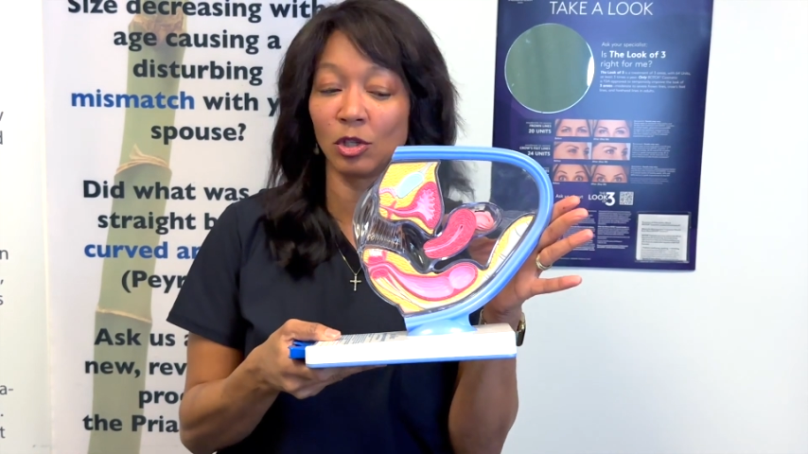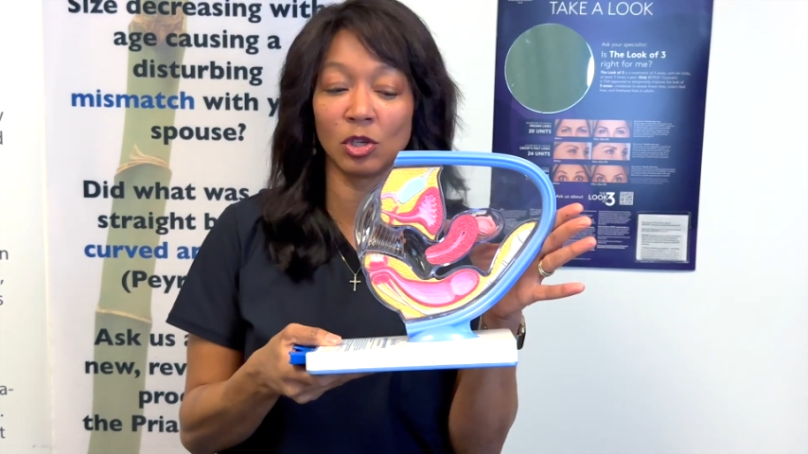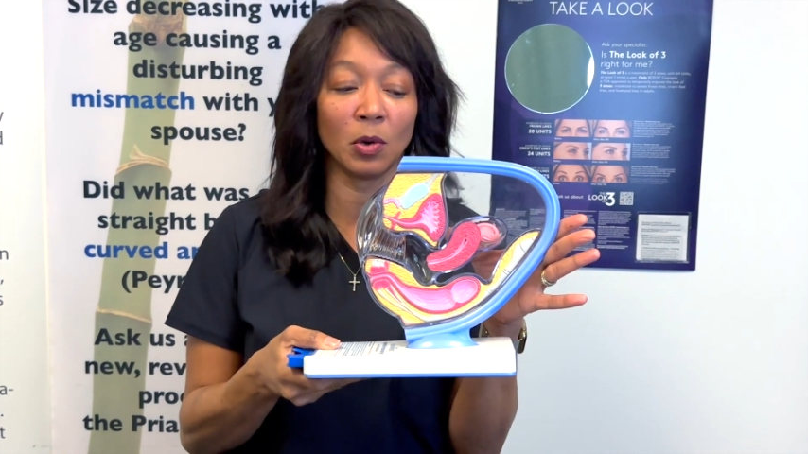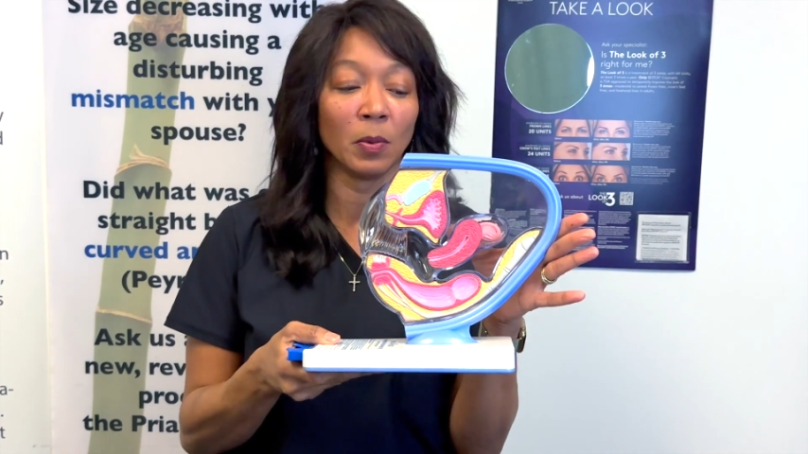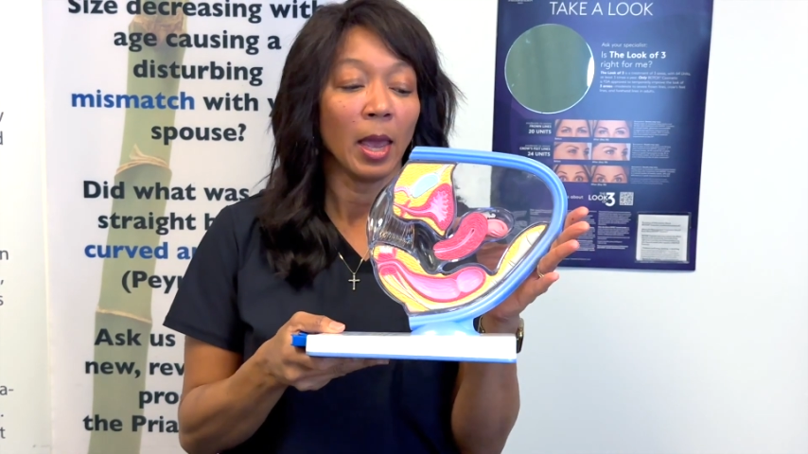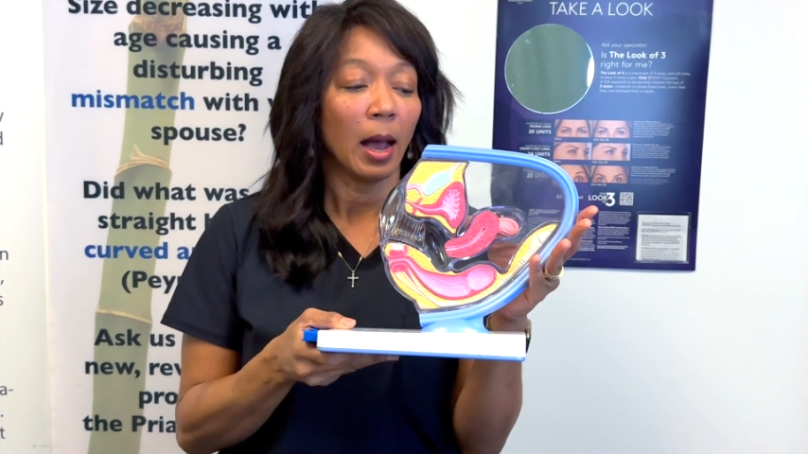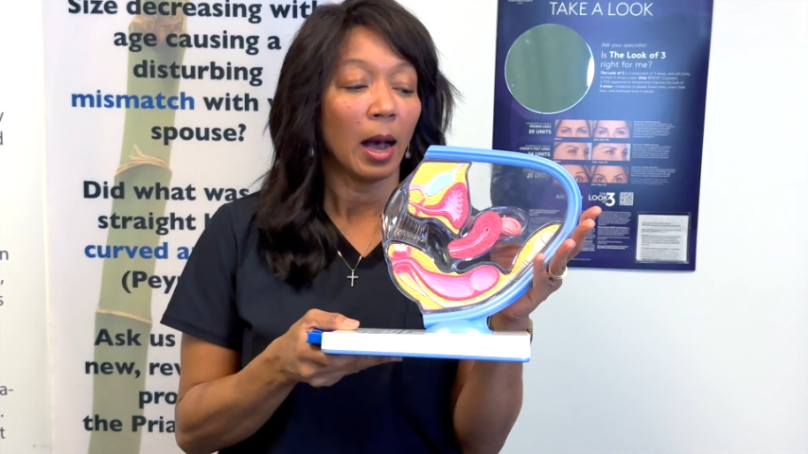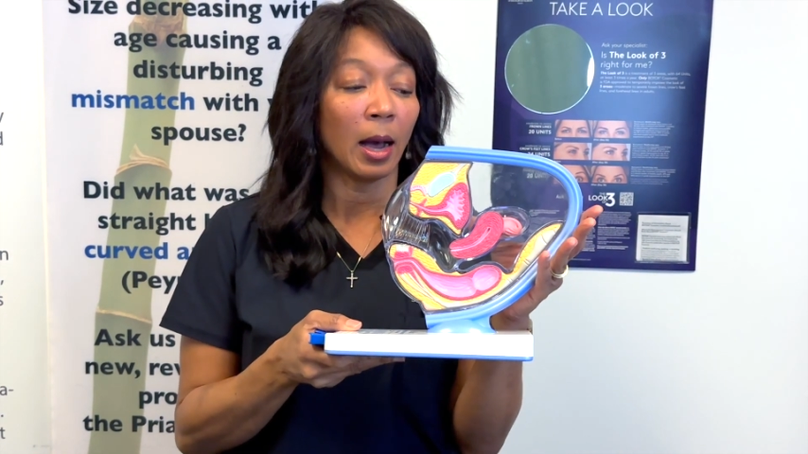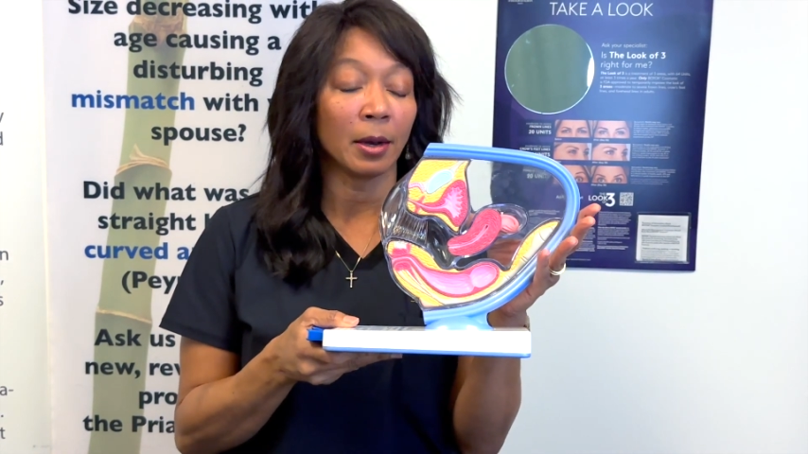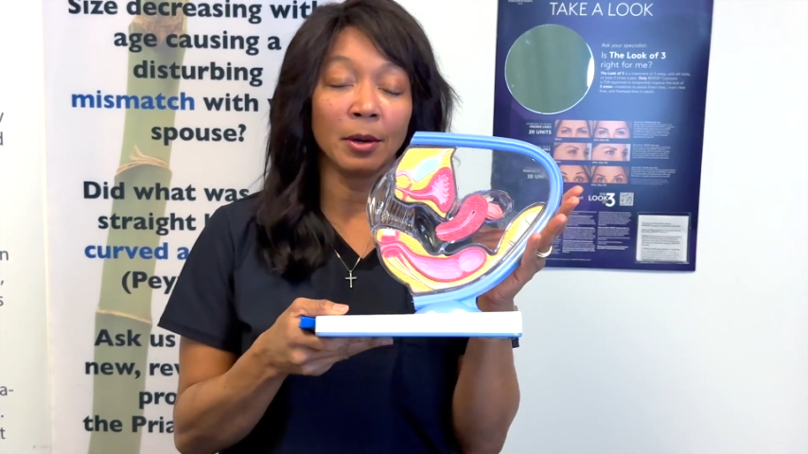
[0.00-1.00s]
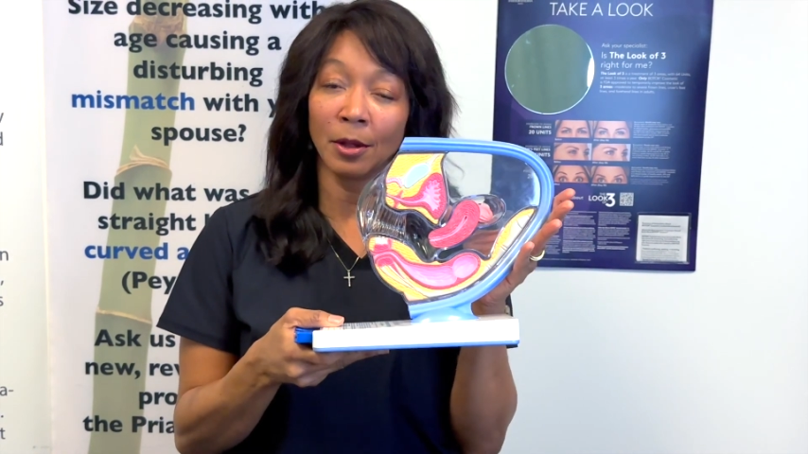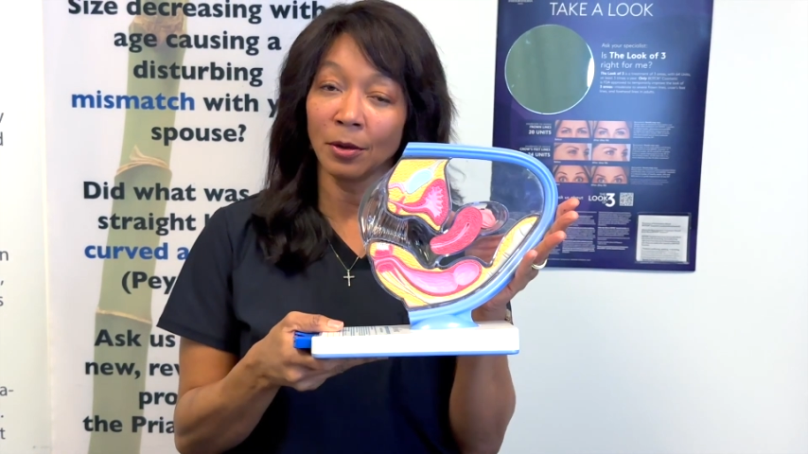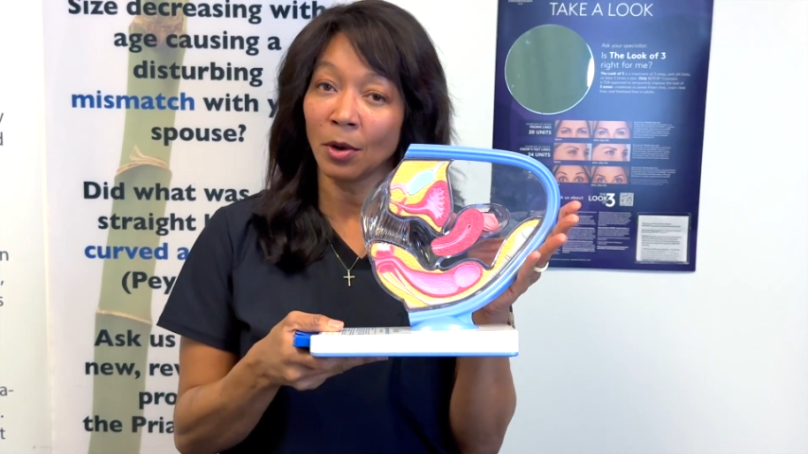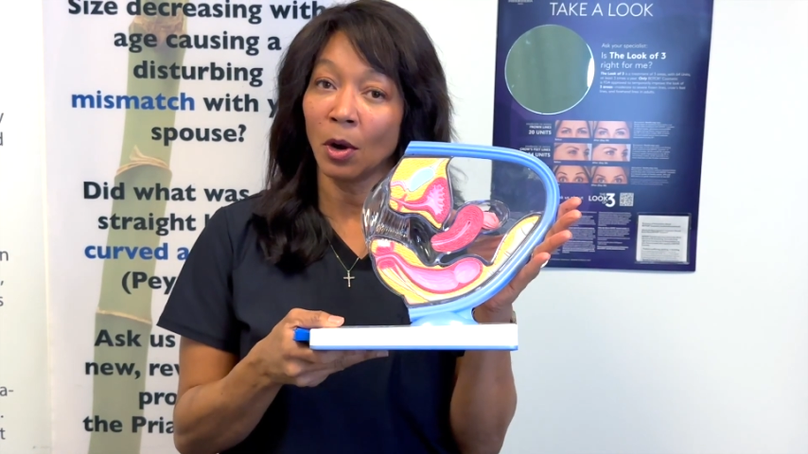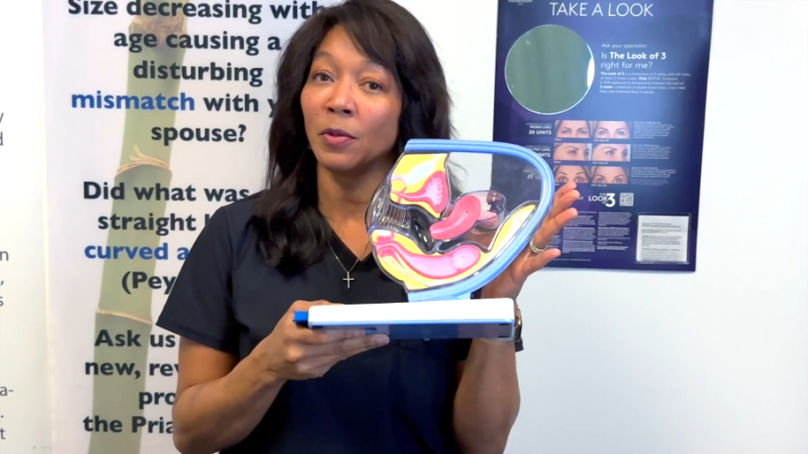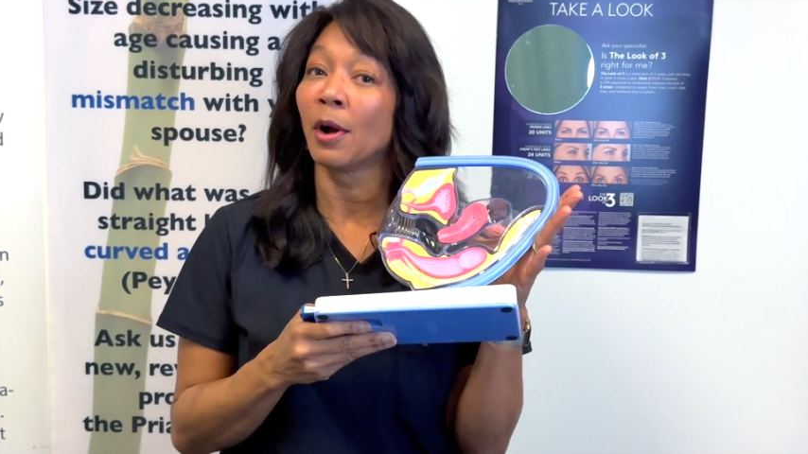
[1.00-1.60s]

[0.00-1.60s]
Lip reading: So on another note,